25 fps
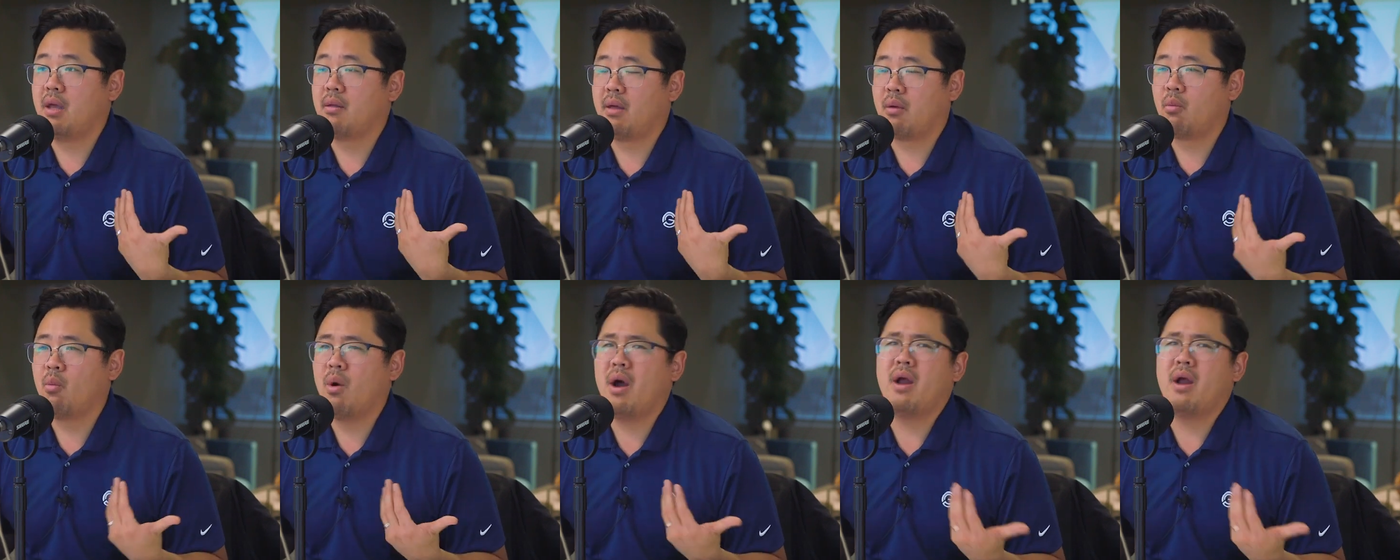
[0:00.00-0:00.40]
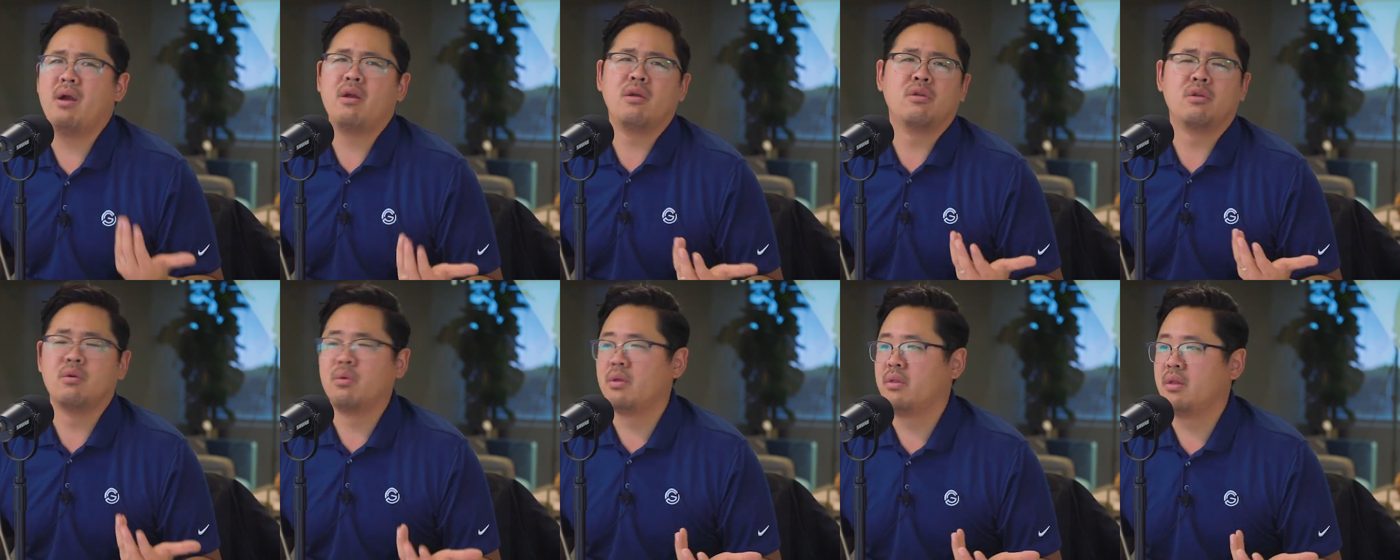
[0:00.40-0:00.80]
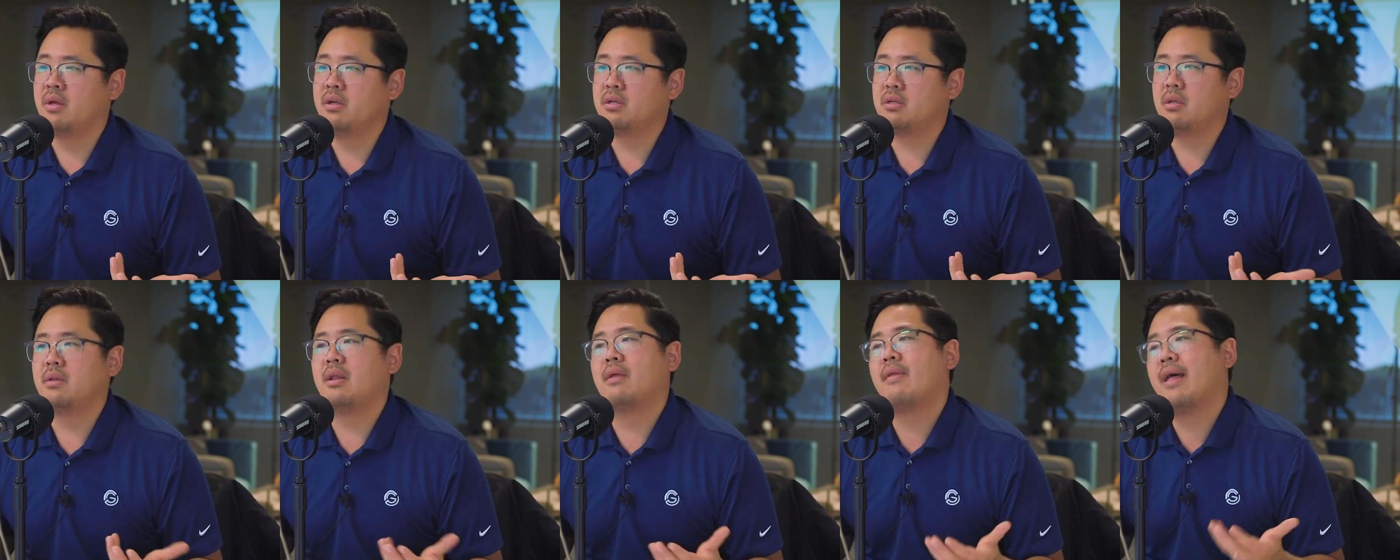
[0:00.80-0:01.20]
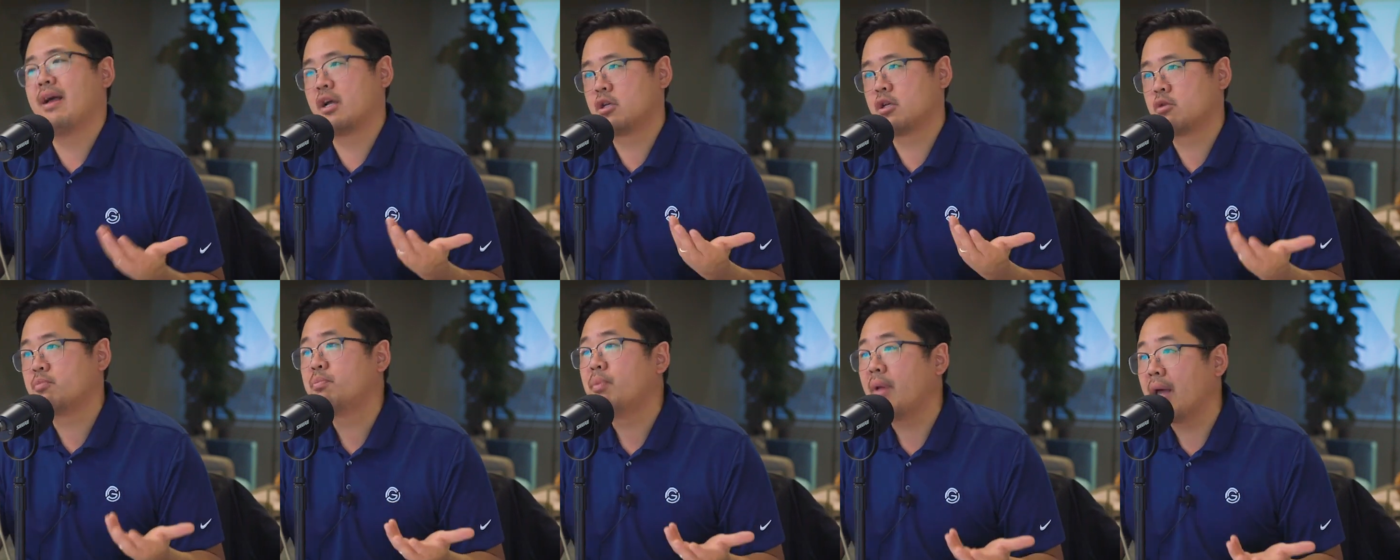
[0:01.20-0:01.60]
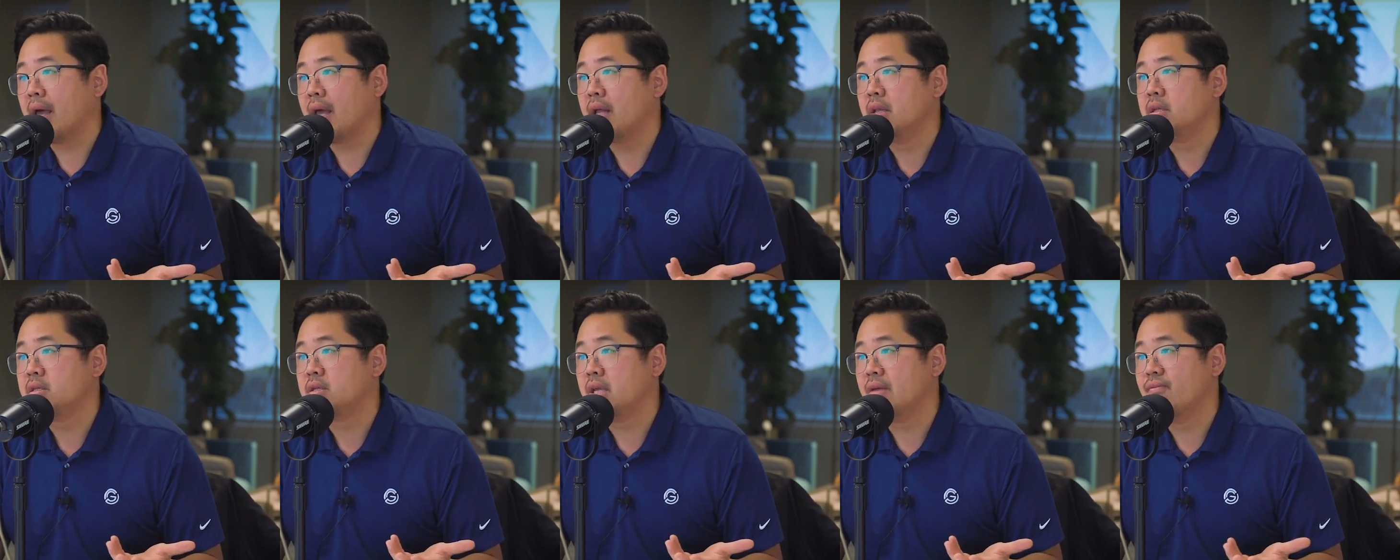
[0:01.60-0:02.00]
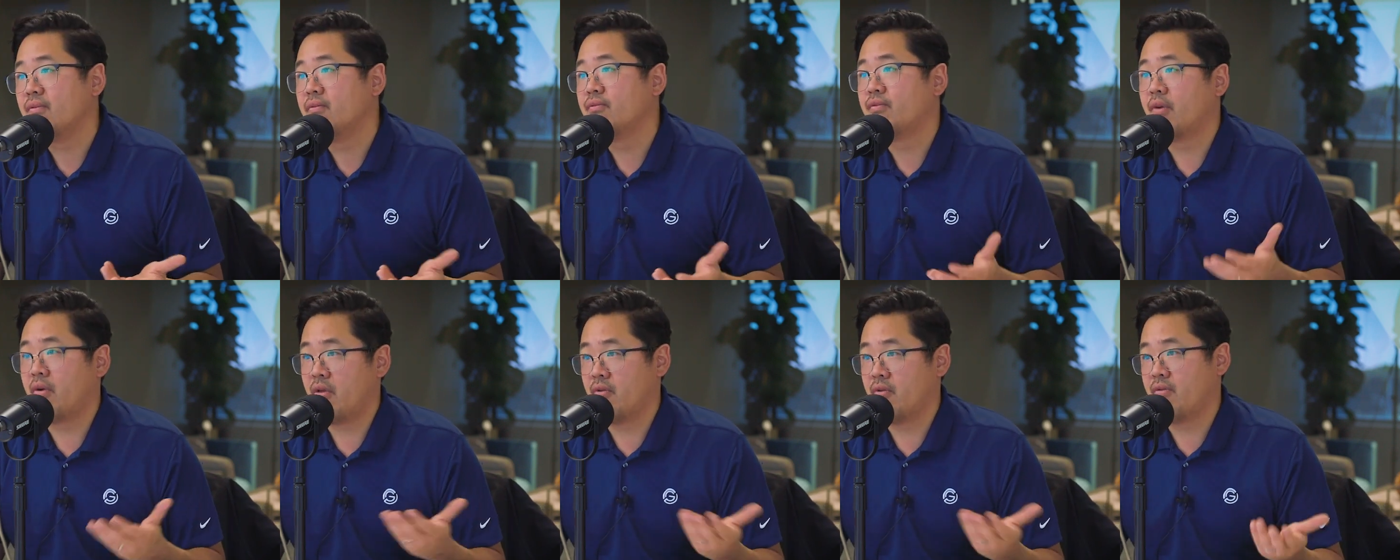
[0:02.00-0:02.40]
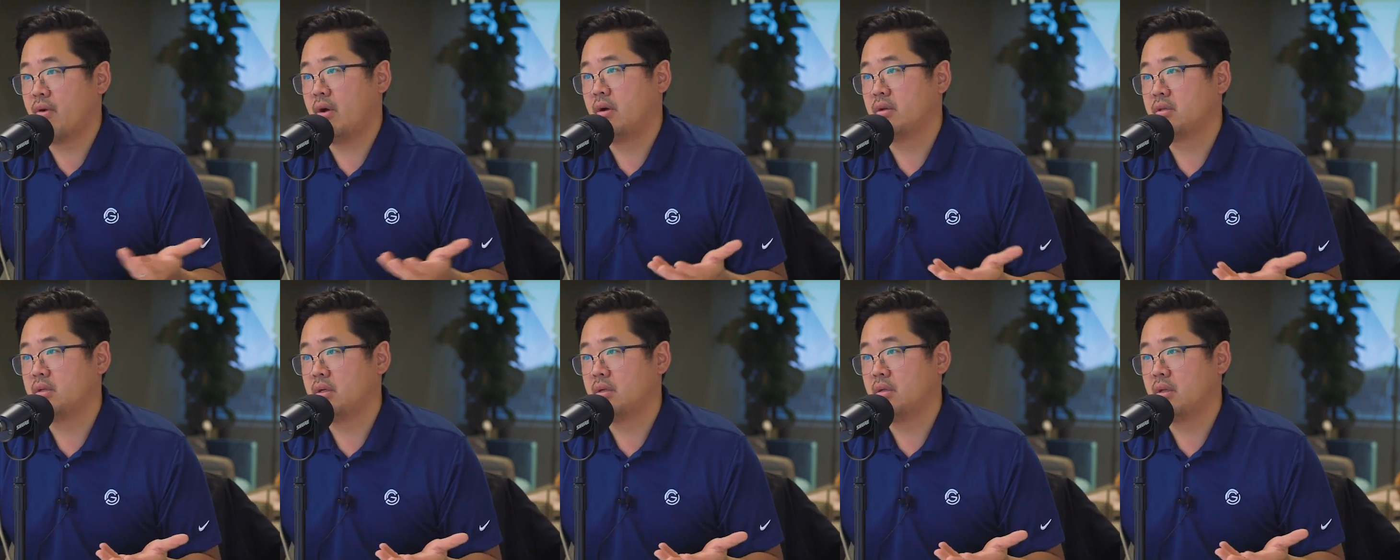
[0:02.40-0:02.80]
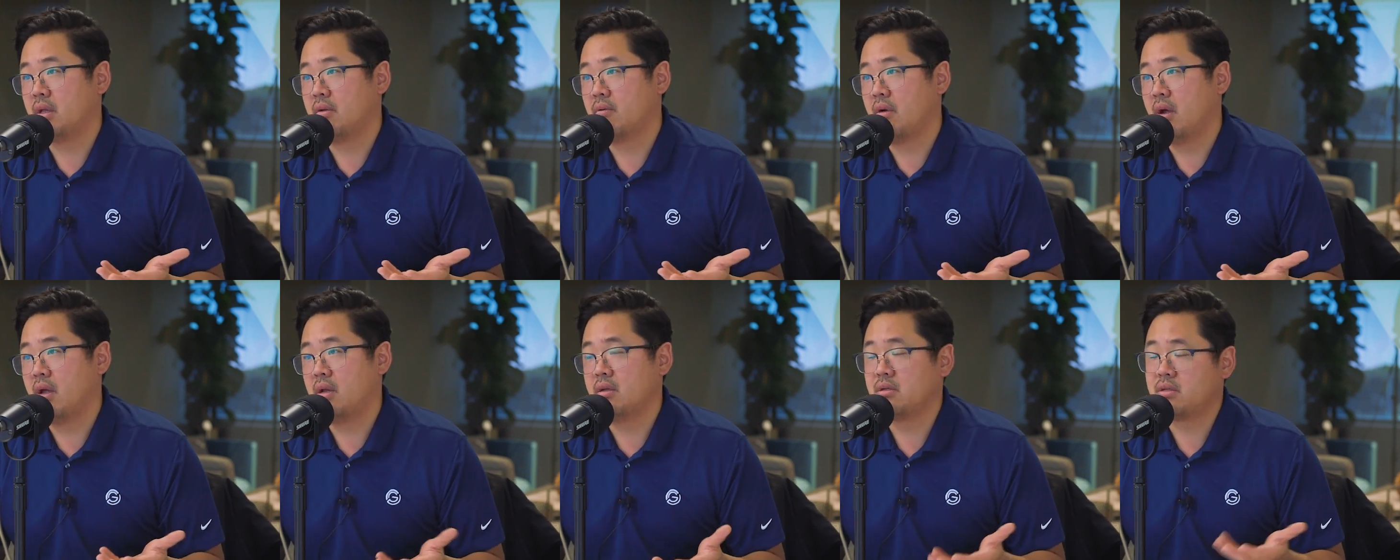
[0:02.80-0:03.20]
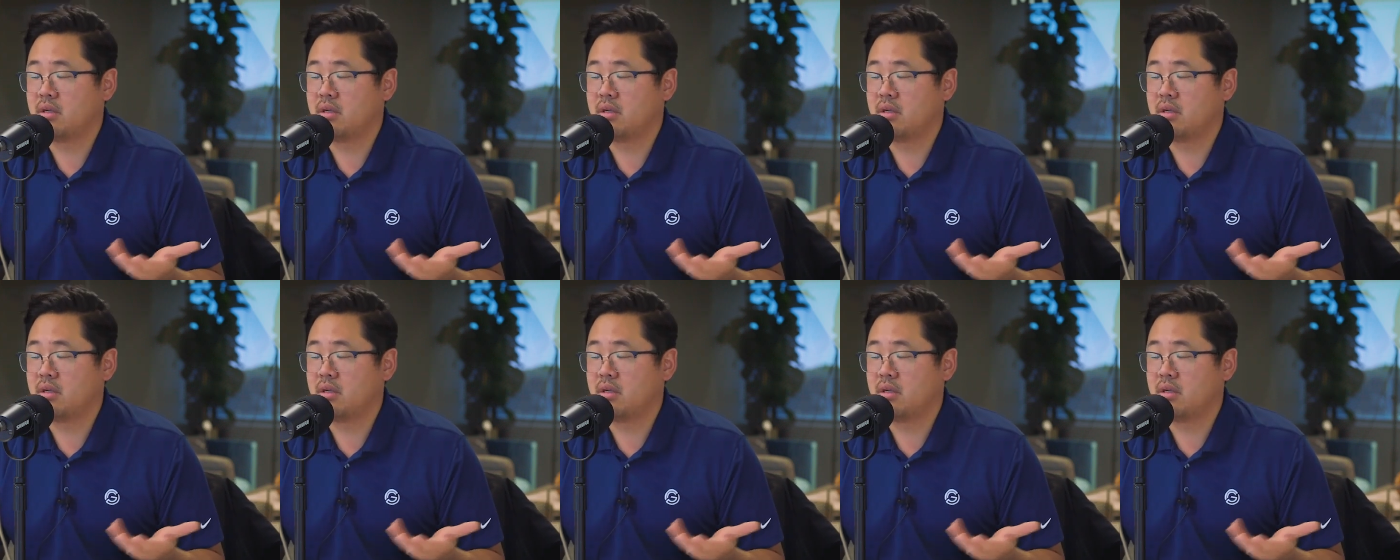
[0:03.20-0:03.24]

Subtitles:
Like, why are you doing this? And it explains the even further volatility, right? And